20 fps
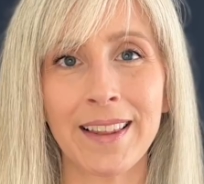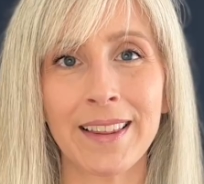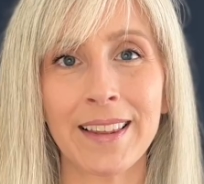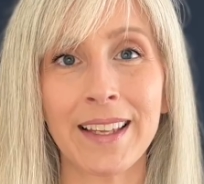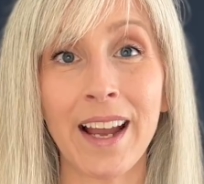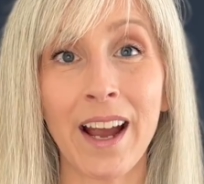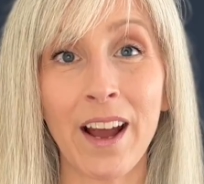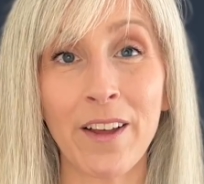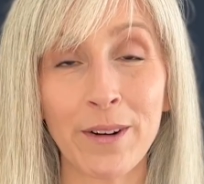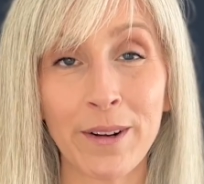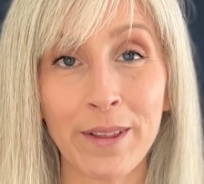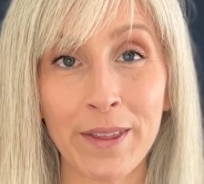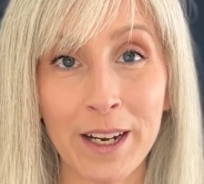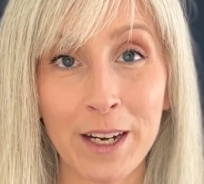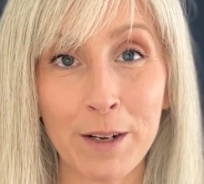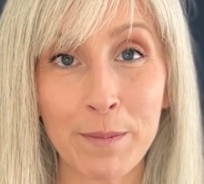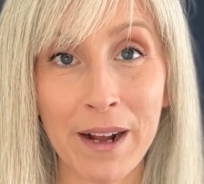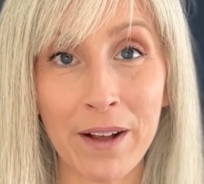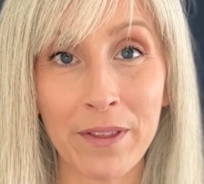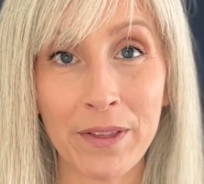The other
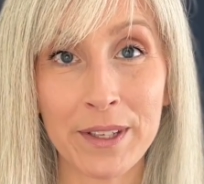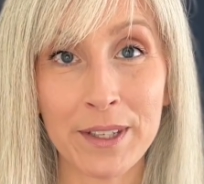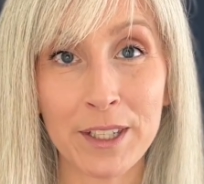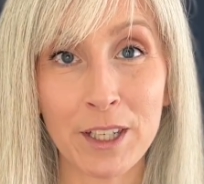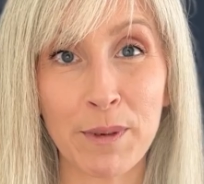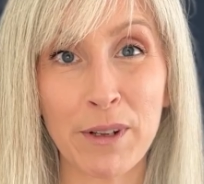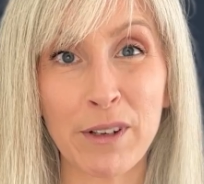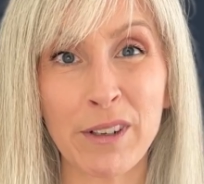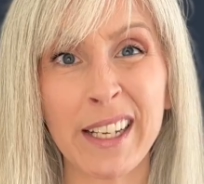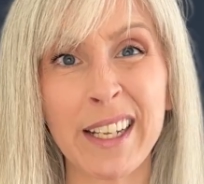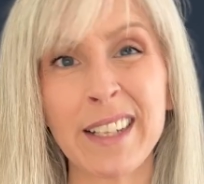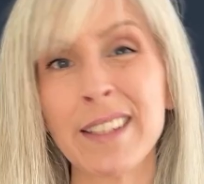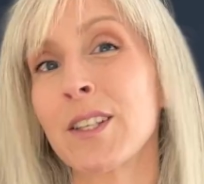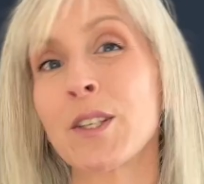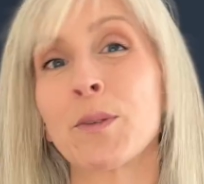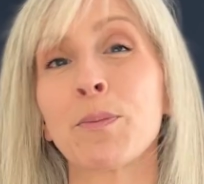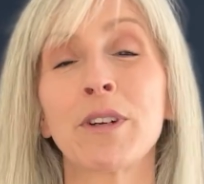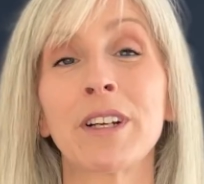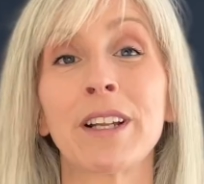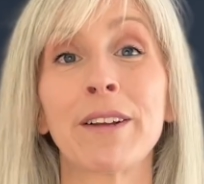thing about this community is
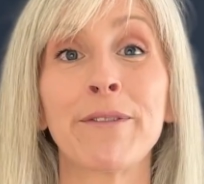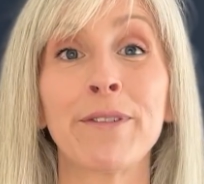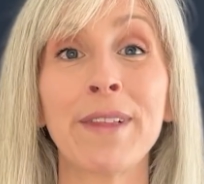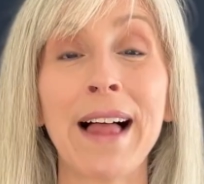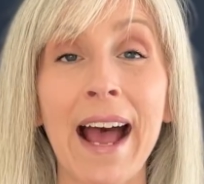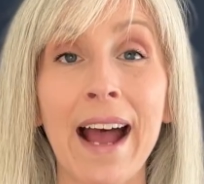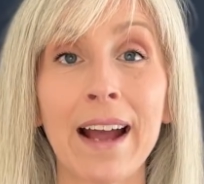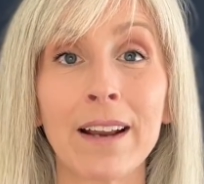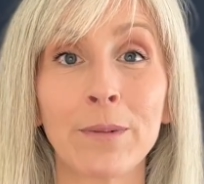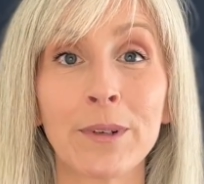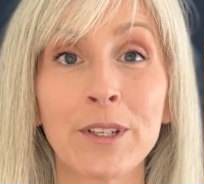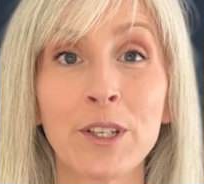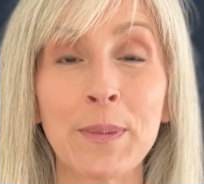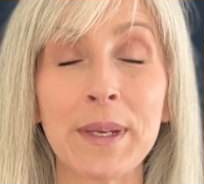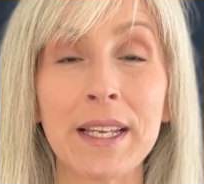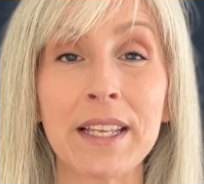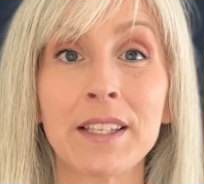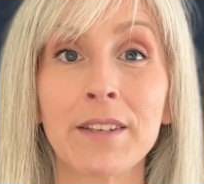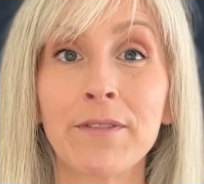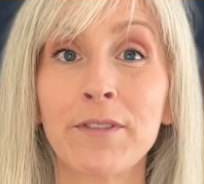it's pretty flat, which
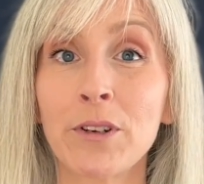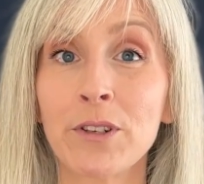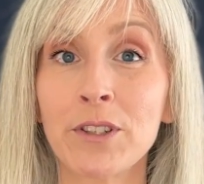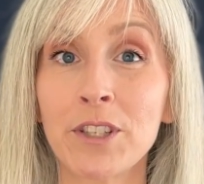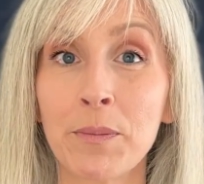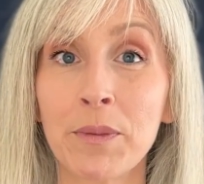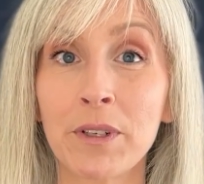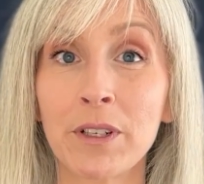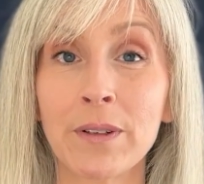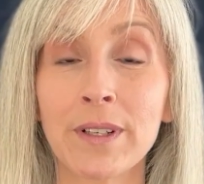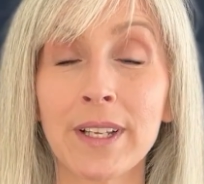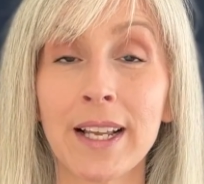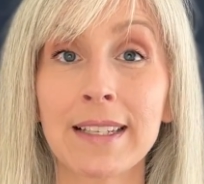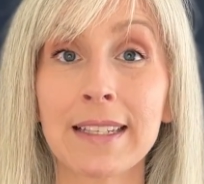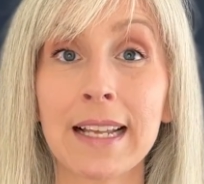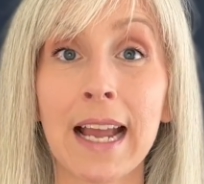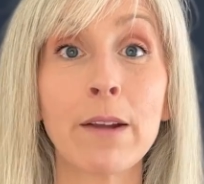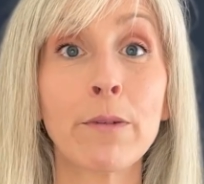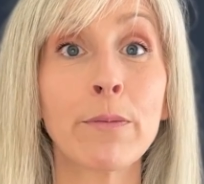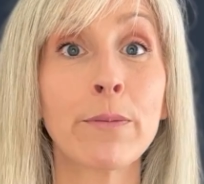means if you're someone who says,
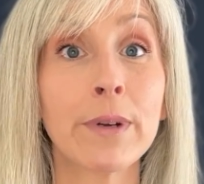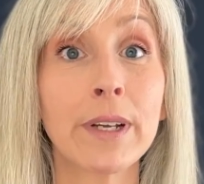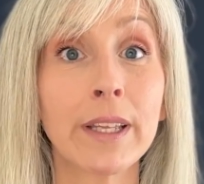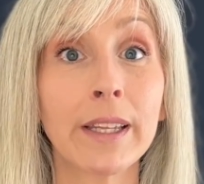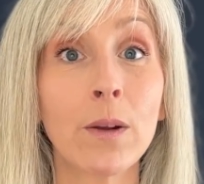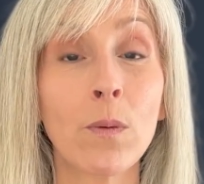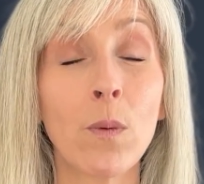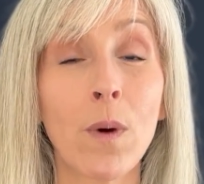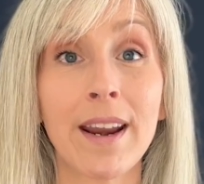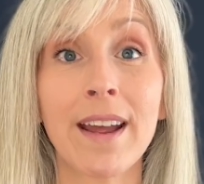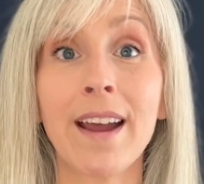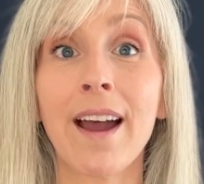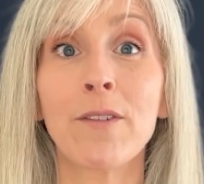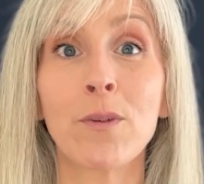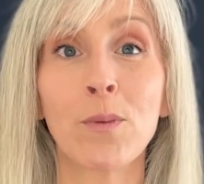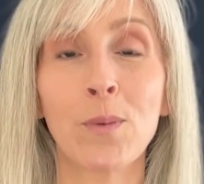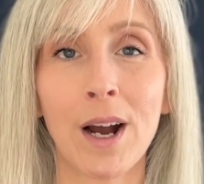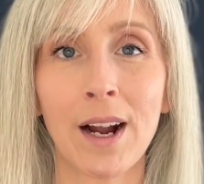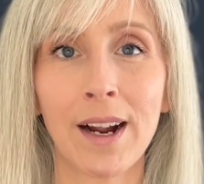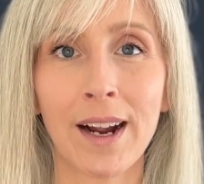I really want to have
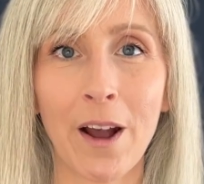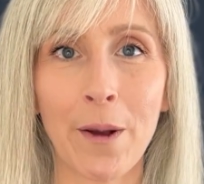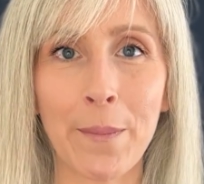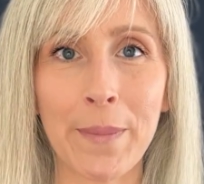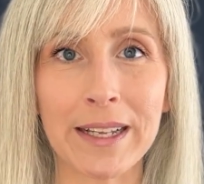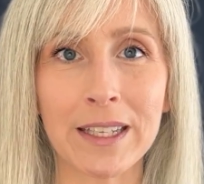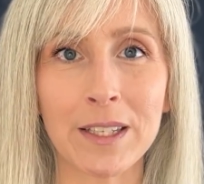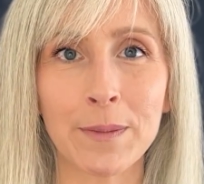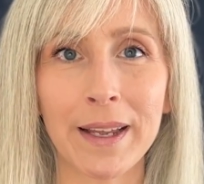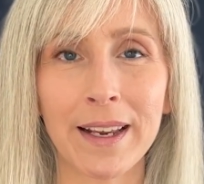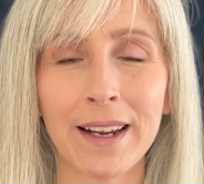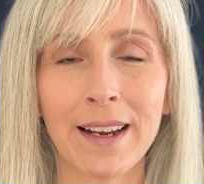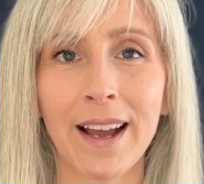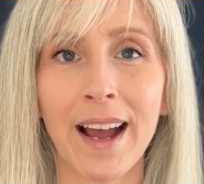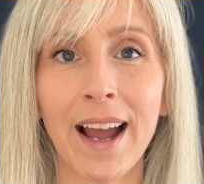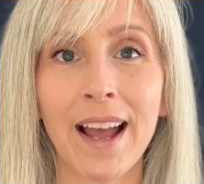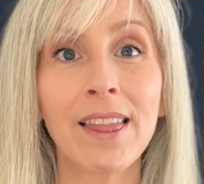a walkout basement, I